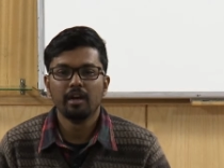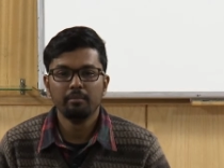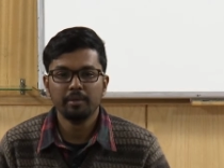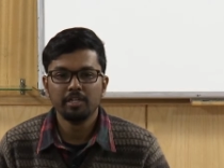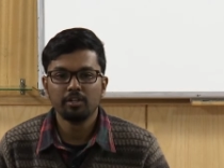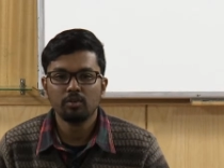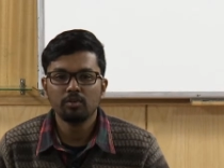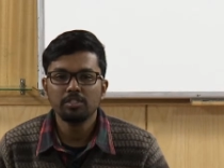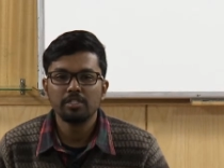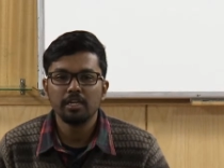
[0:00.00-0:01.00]
NPTEL
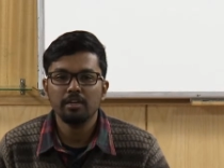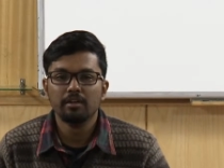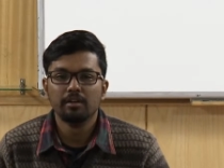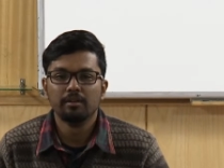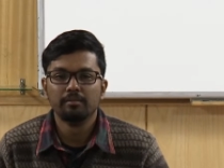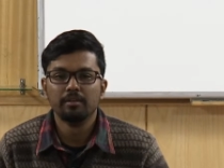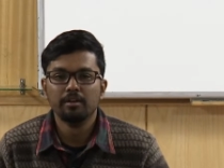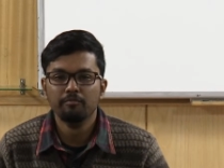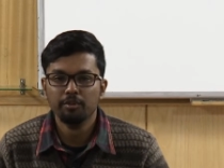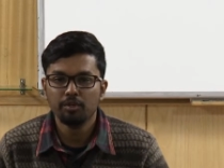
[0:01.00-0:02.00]
course
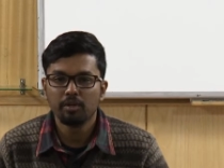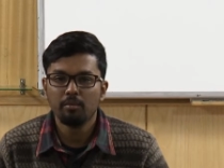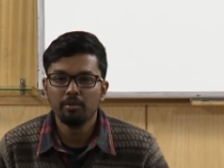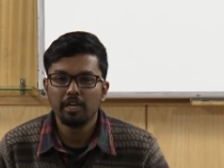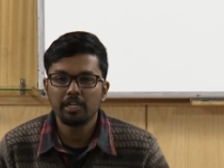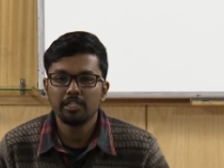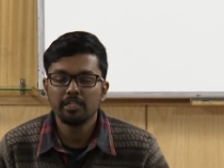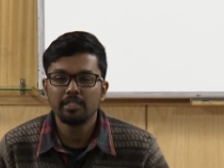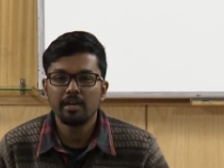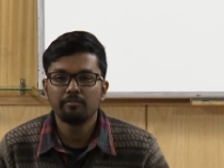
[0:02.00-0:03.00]
Visual Communication
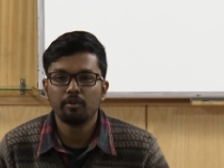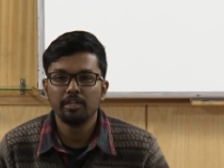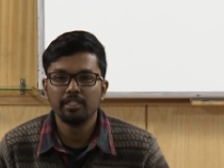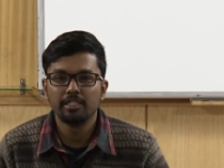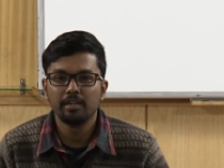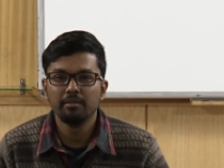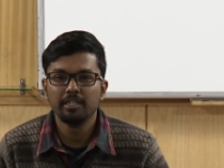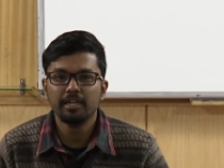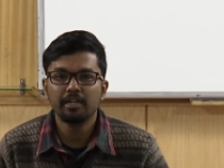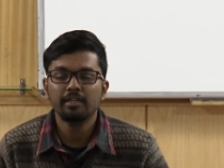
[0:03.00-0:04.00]
Design for Digital
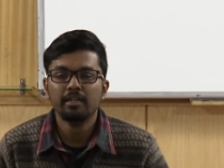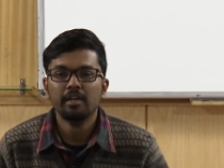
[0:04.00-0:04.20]
Media.